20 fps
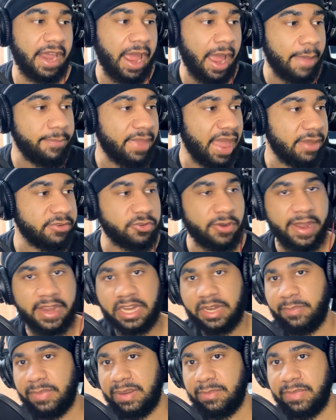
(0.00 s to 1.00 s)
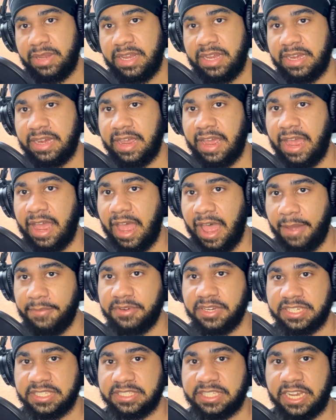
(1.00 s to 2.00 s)
Now, I'm not trying to be mean. I'm
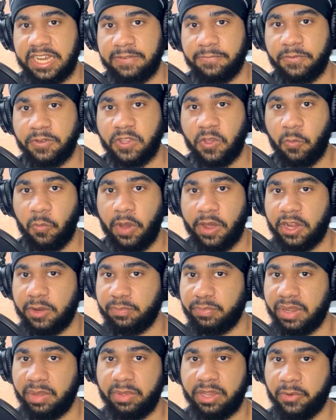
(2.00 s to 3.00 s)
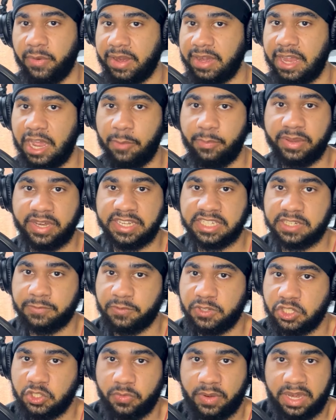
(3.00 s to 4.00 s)
just saying for the water public right now because if
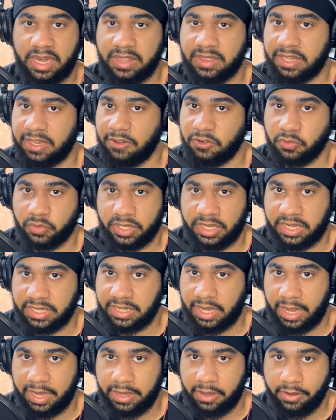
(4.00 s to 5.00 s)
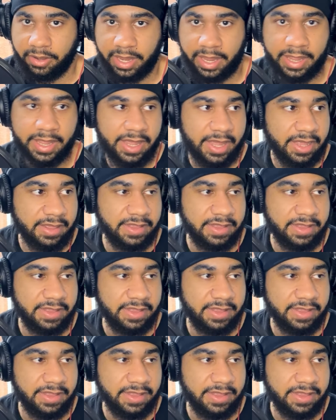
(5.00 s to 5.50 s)
we do anything else, we're going to die, okay?